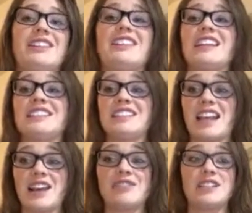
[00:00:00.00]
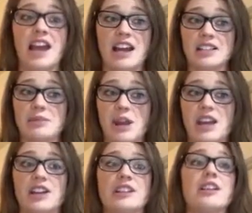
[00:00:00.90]
they save
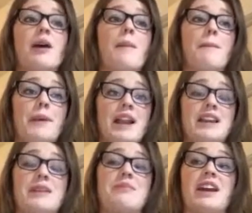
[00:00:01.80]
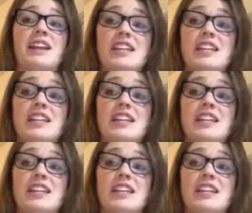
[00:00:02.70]
taxpayers money by